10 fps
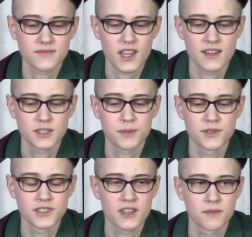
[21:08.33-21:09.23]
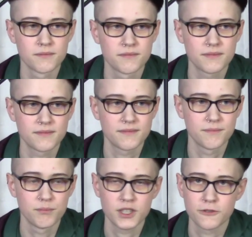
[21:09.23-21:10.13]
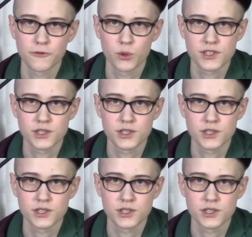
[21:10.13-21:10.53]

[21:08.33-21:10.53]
as opposed to them being forced